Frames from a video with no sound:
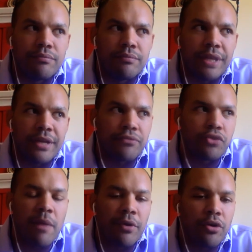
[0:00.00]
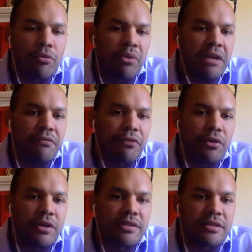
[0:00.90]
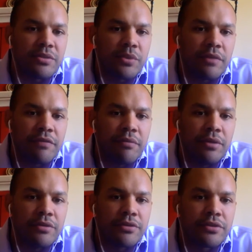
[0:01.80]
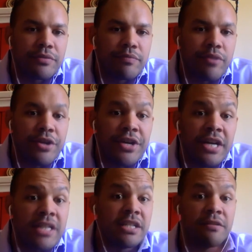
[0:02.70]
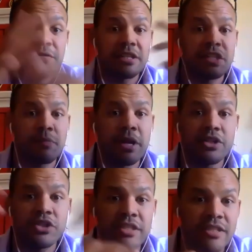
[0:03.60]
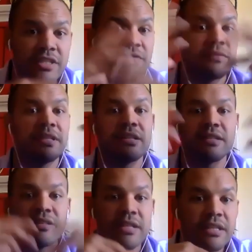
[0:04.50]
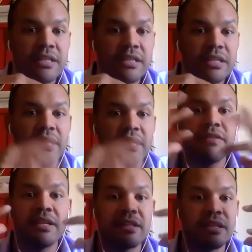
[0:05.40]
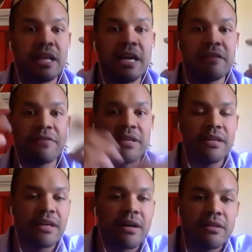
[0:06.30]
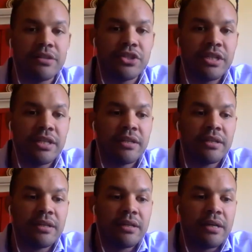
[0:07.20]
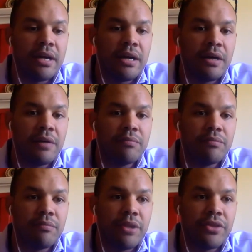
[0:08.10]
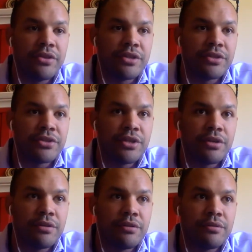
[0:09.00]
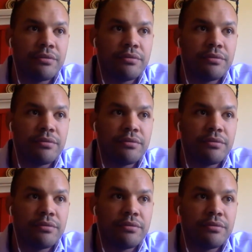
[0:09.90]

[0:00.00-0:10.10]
like a tropical rainforest as one of the most productive expressions of like living life in an ecology. But there's also,